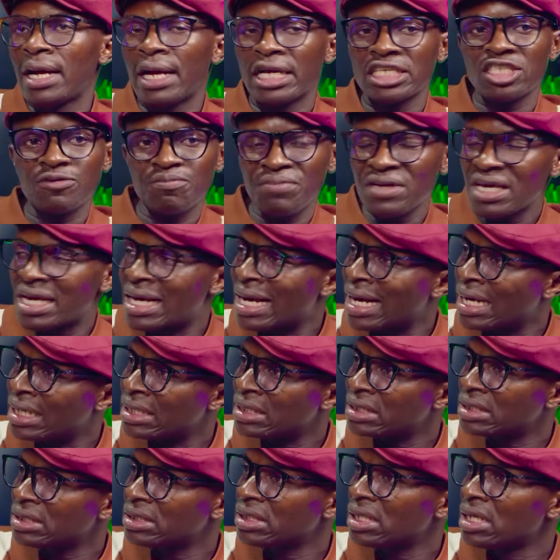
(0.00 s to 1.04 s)

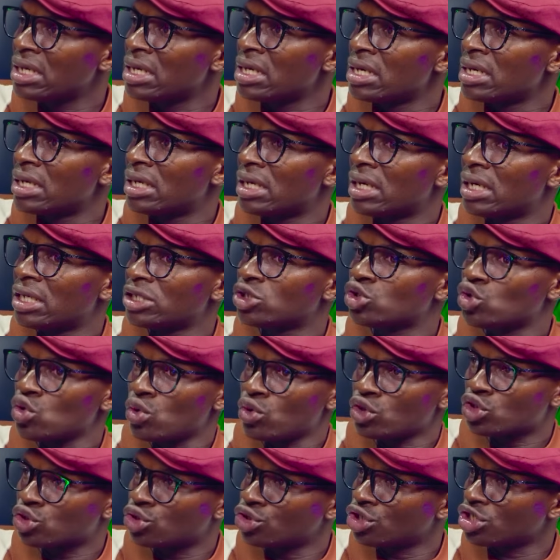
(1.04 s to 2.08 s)
speakers,
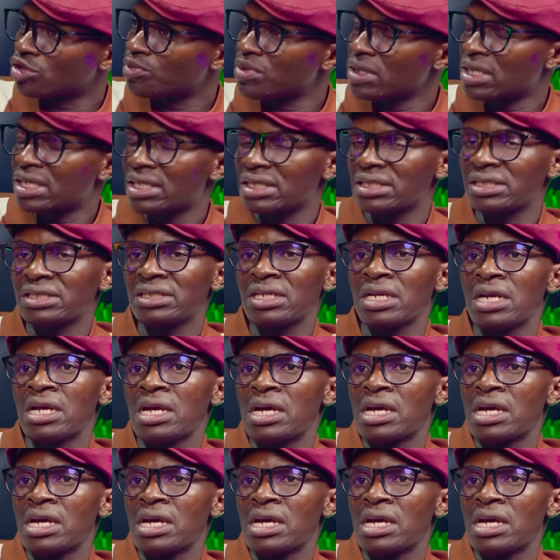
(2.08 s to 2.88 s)
2 studio speakers,